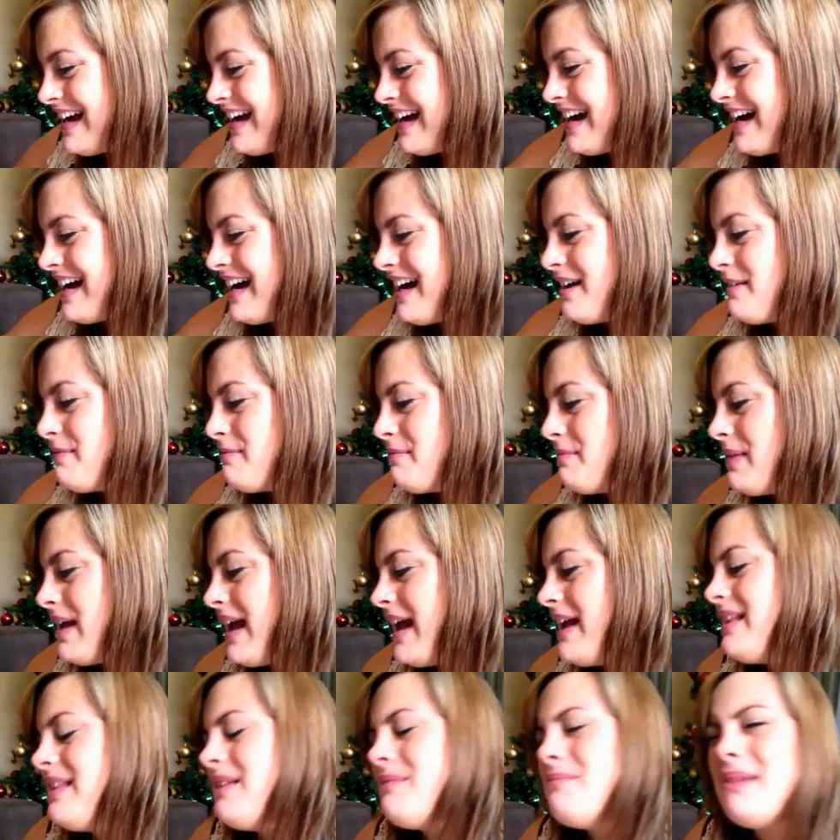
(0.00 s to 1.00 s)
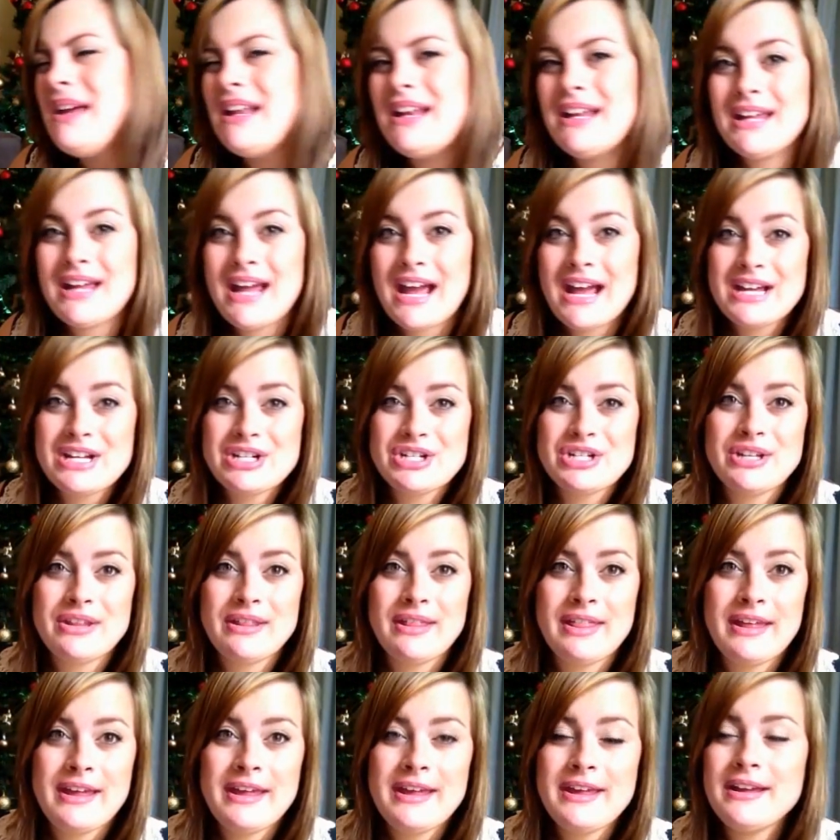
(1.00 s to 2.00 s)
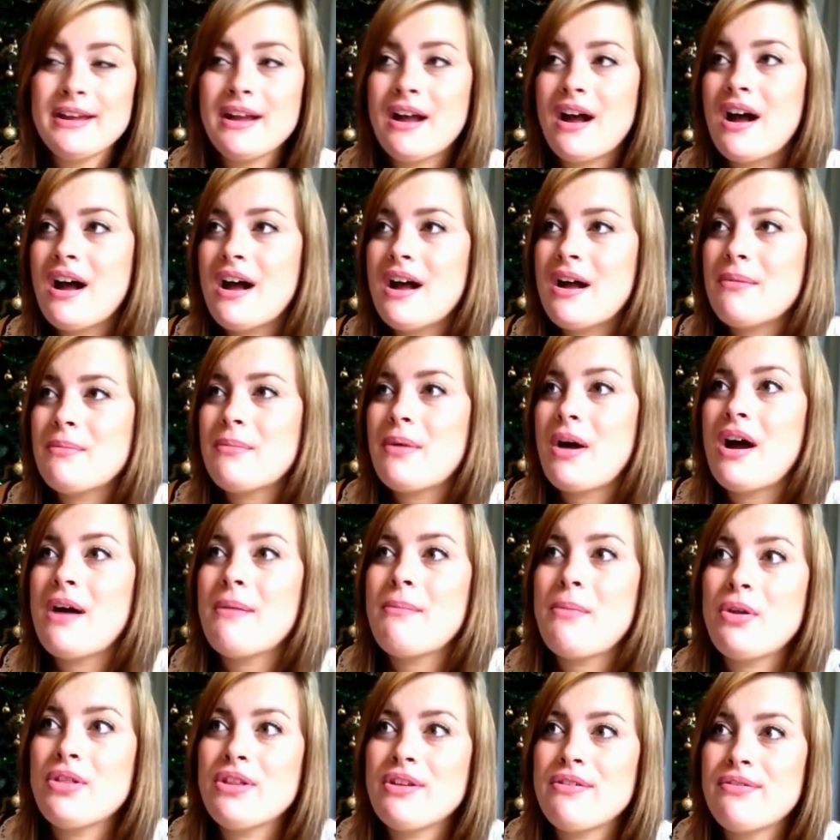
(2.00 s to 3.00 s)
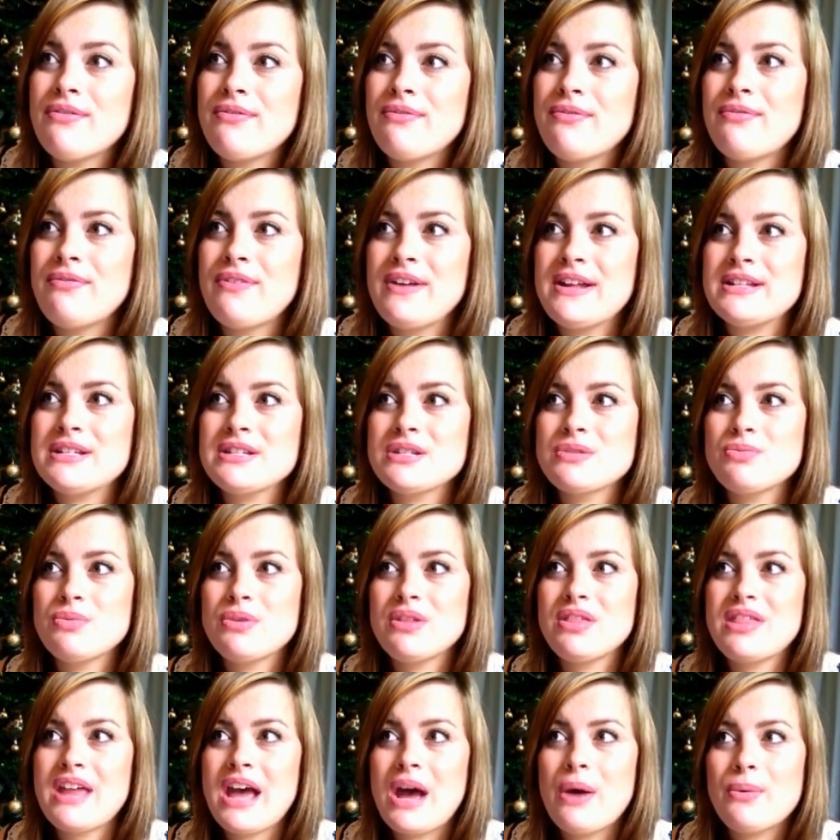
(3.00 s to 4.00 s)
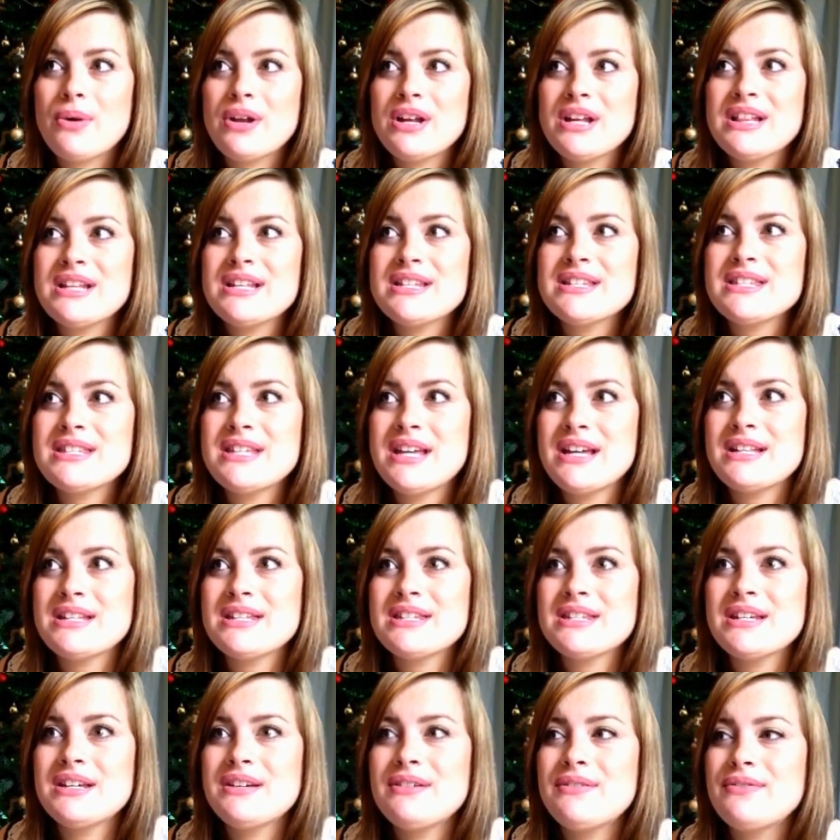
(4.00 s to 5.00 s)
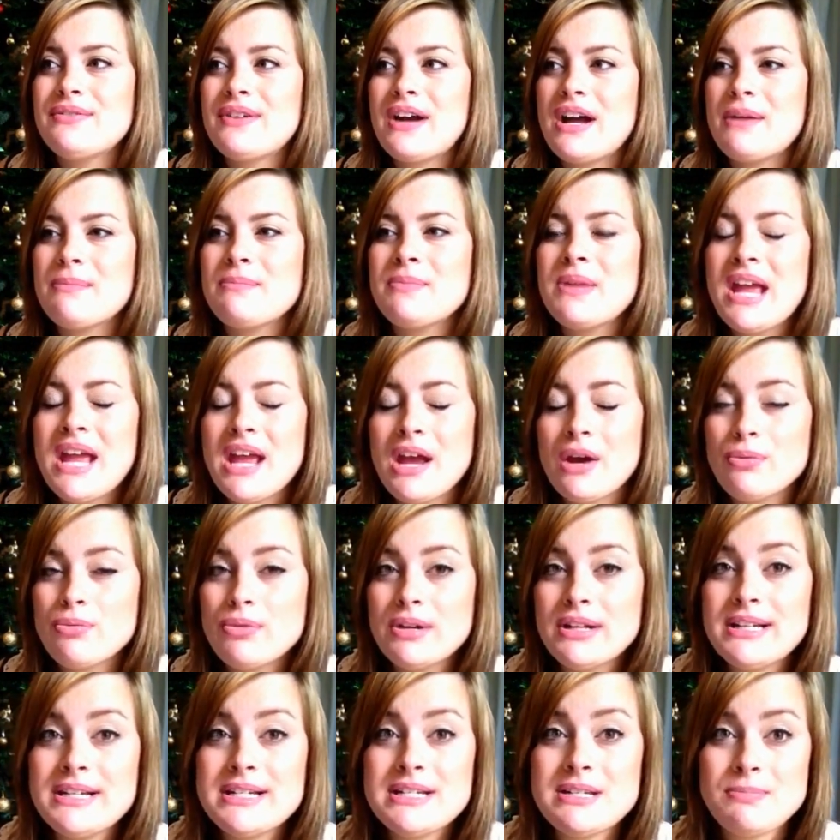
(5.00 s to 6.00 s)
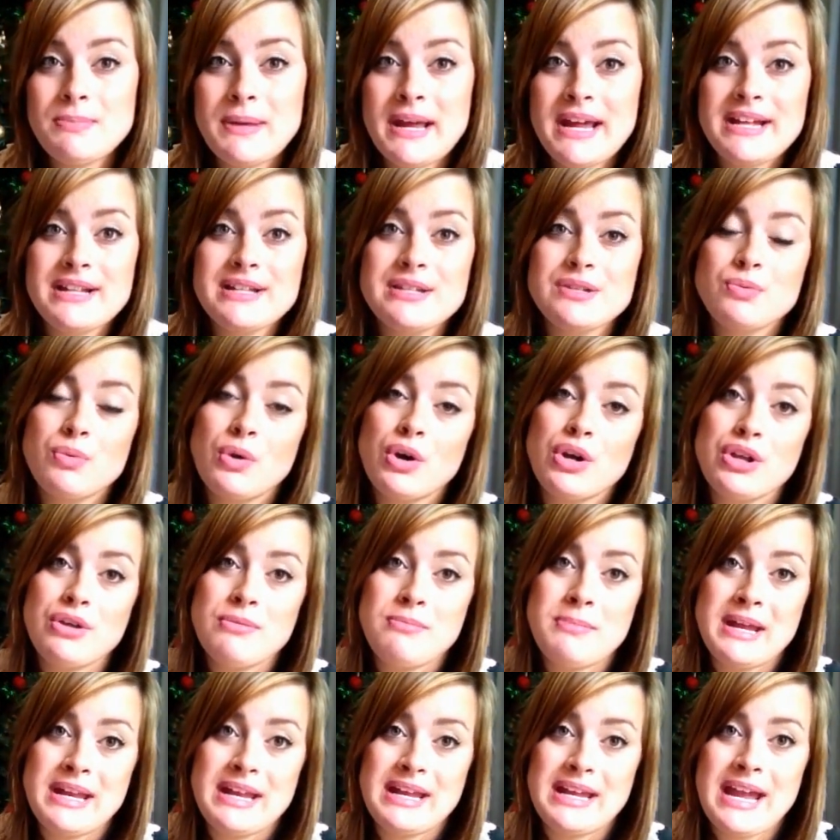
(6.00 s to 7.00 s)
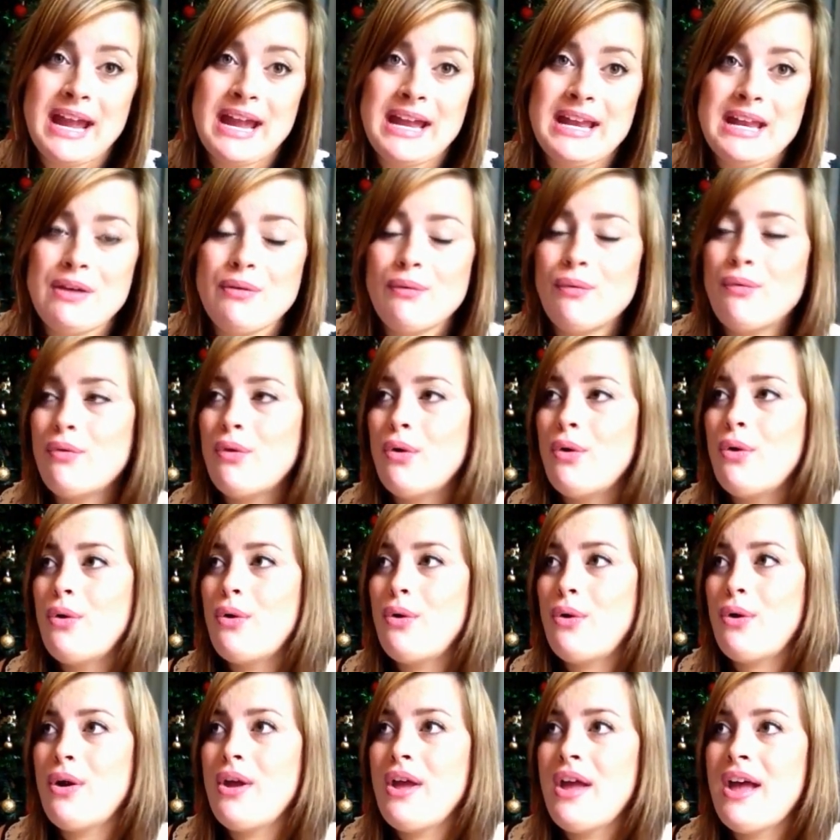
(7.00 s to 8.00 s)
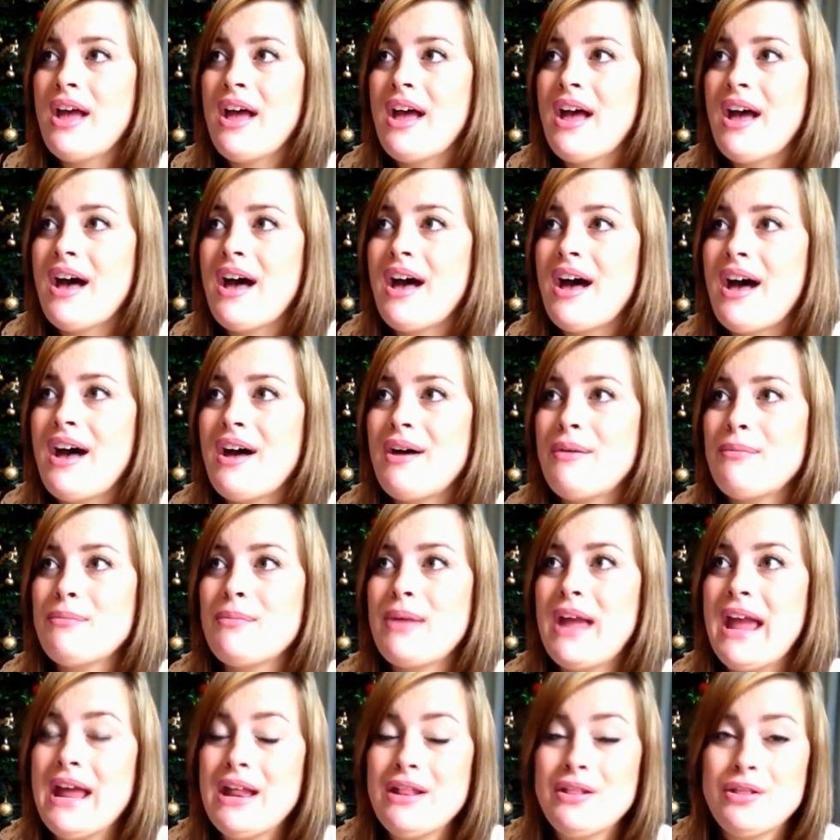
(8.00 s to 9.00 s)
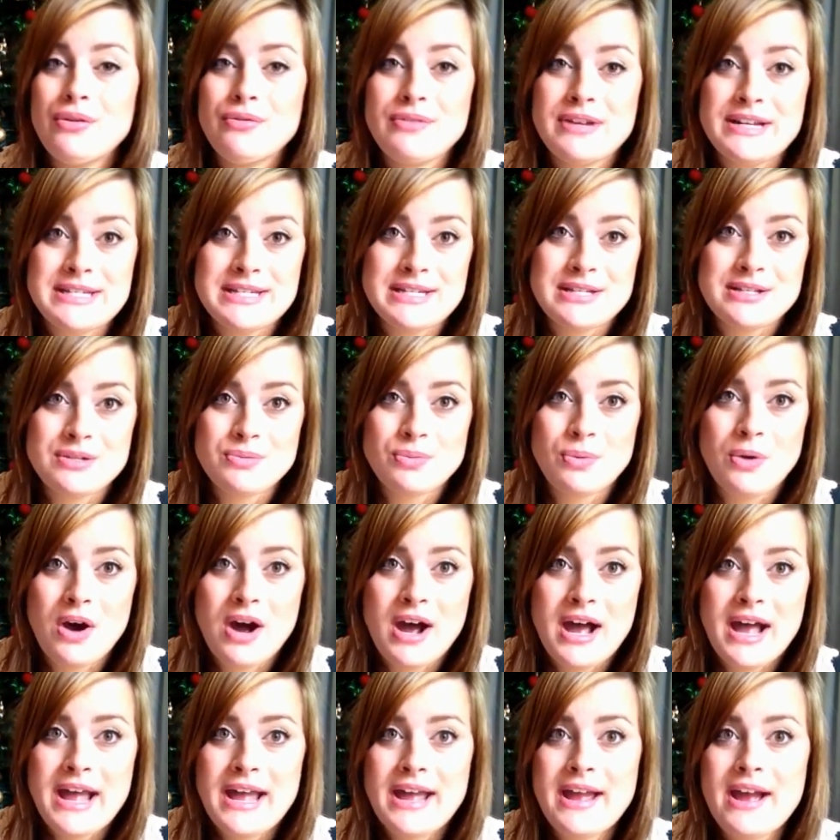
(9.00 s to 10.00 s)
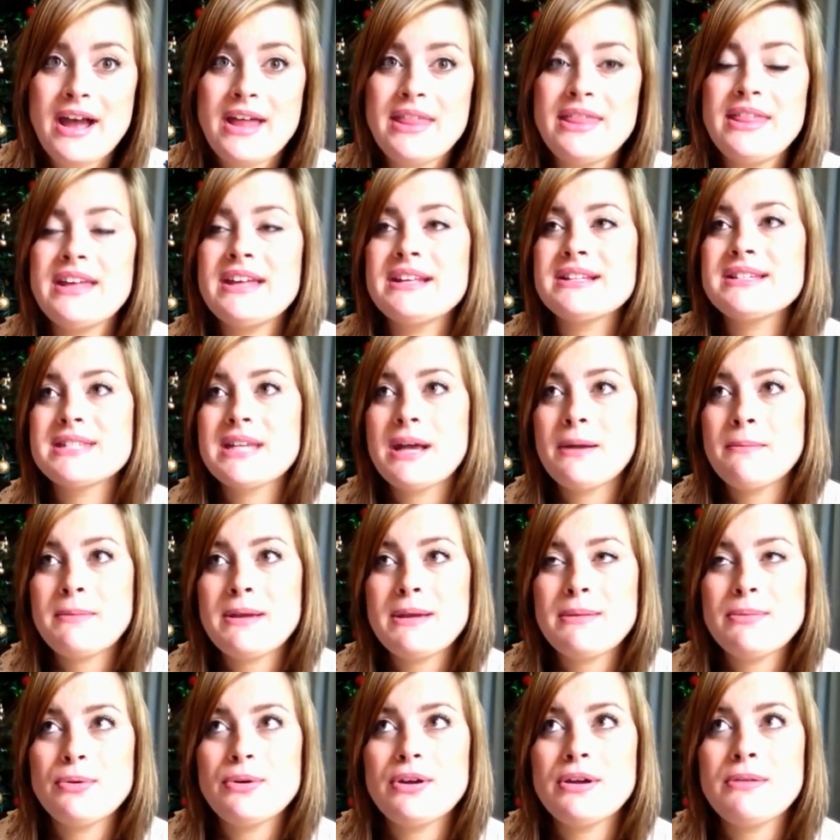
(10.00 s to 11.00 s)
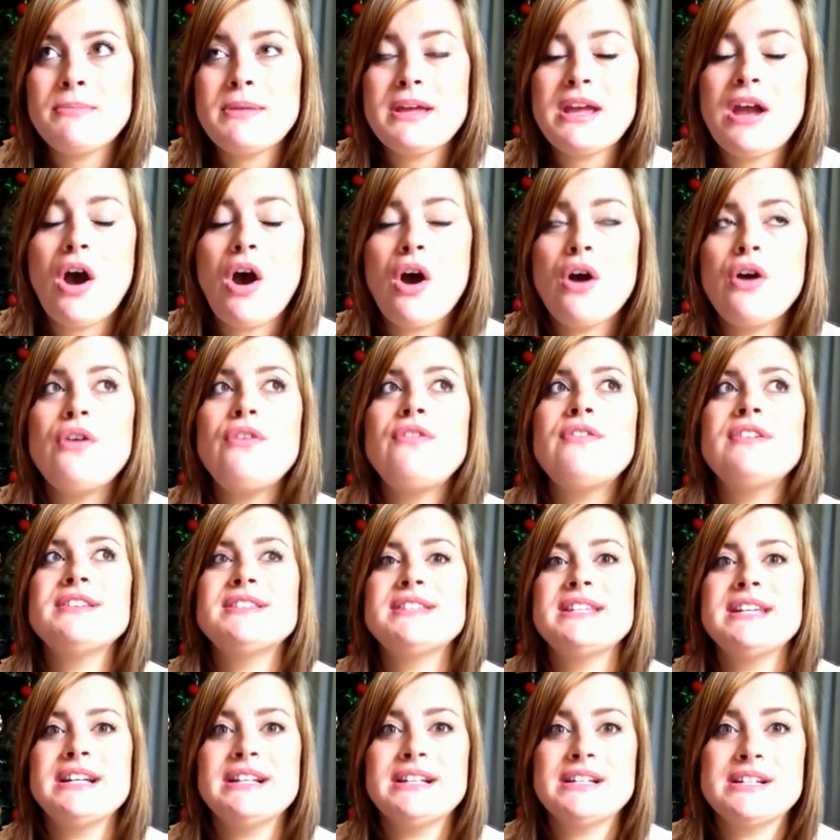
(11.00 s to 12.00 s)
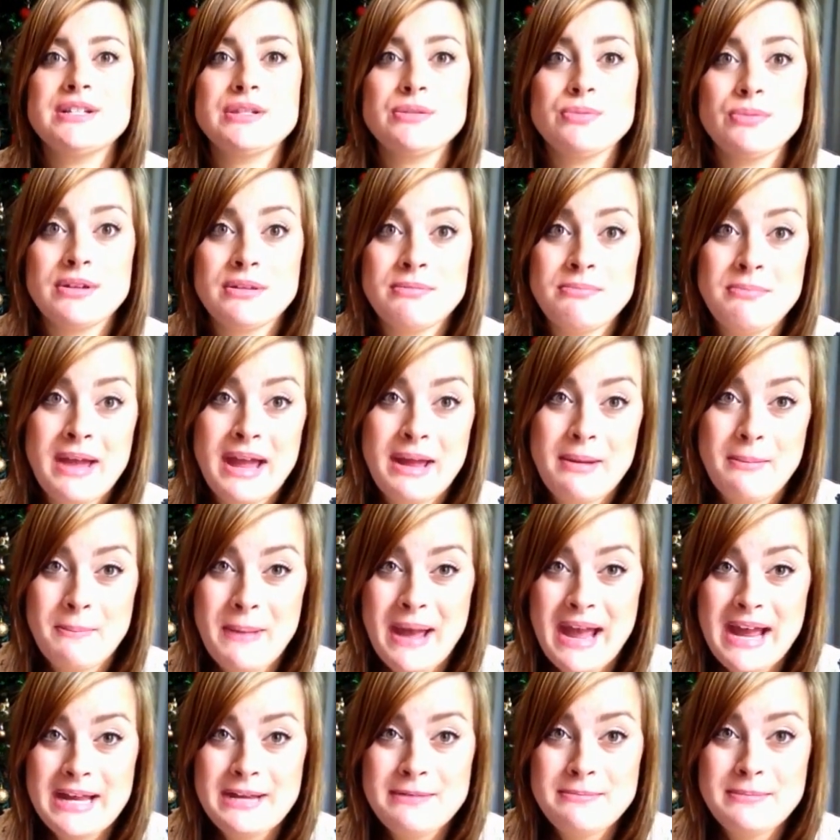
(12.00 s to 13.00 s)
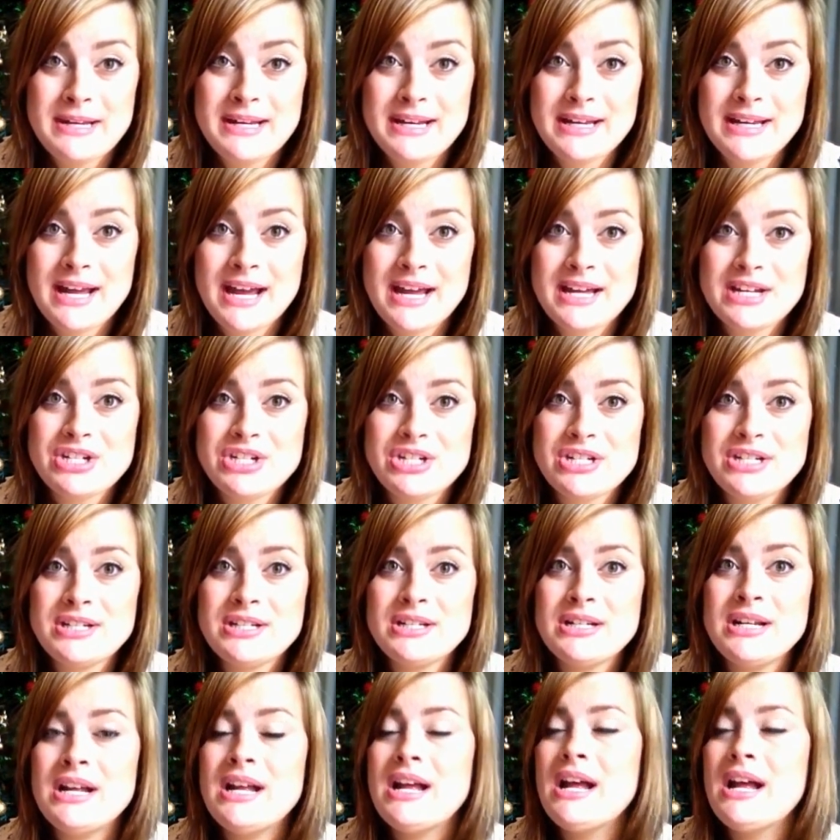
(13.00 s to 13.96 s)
And the medication thing, I'm on the fence with that one, in the sense of it really depends what you're medicating for, and the reasons why. I think some people can be overzealous with pain medication,